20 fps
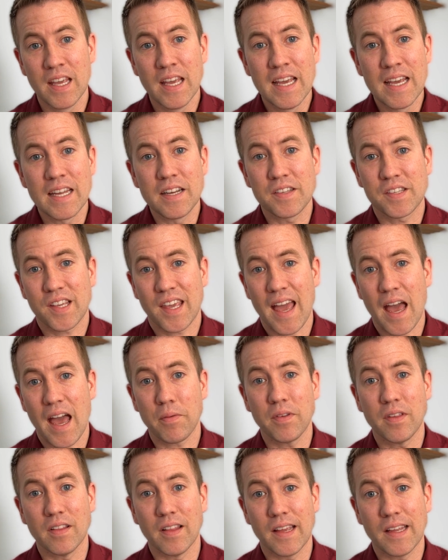It is
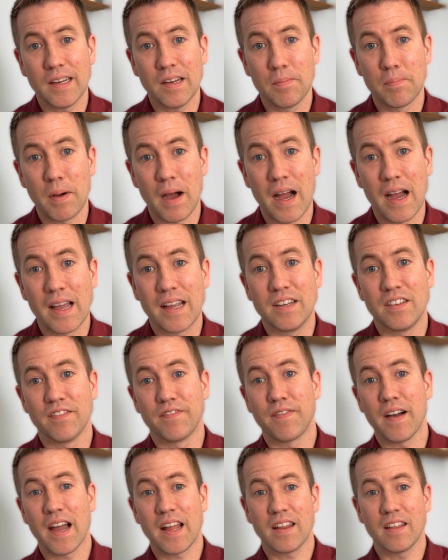calculated by
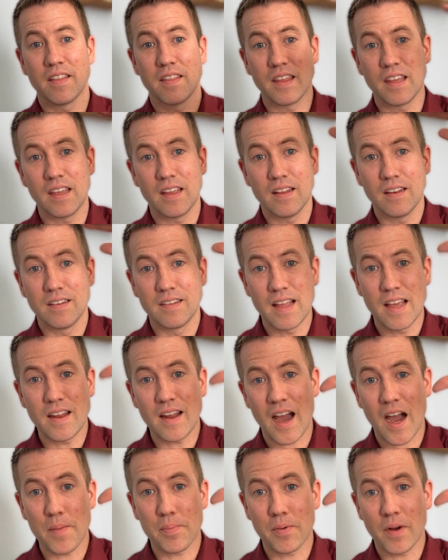dividing the net
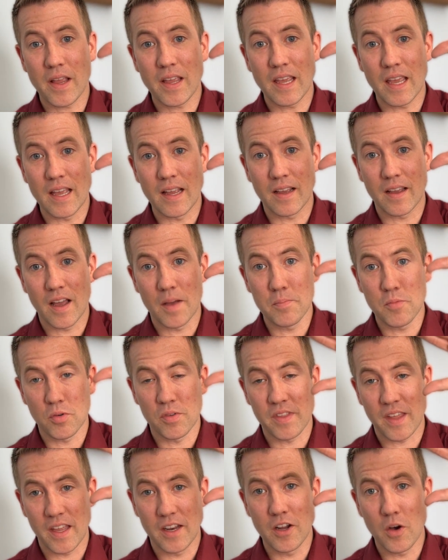operating income, or
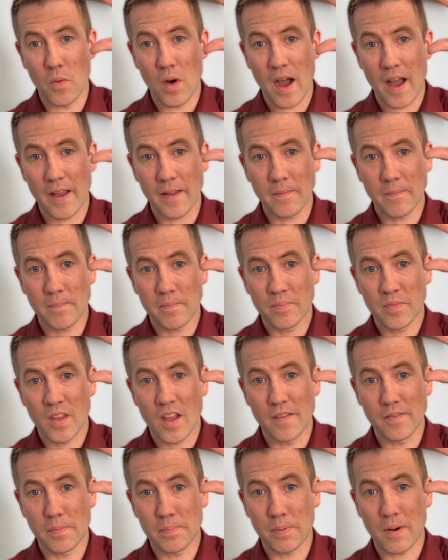the NOI, of
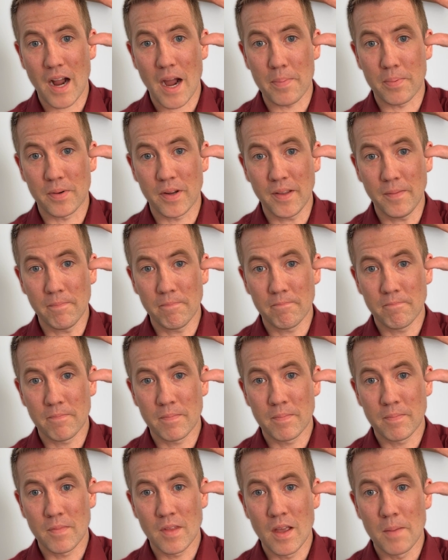a property
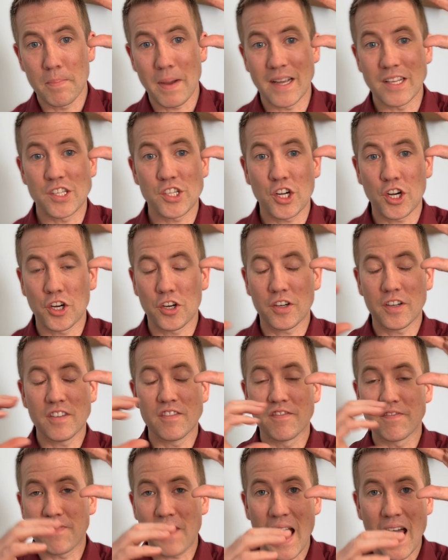by its
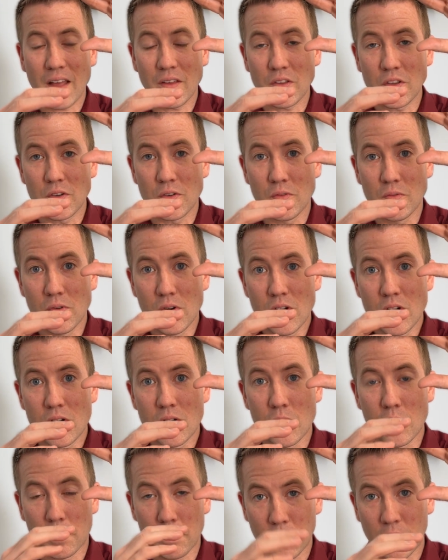current value
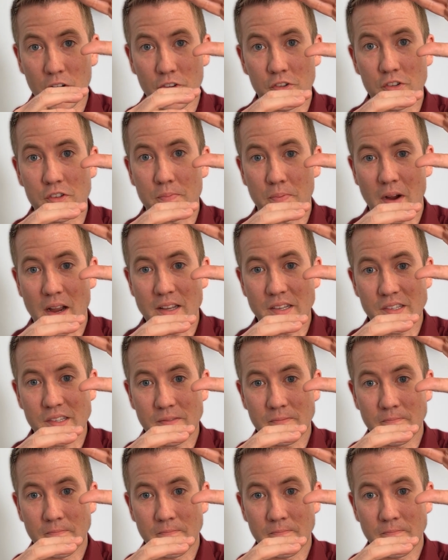or purchase price.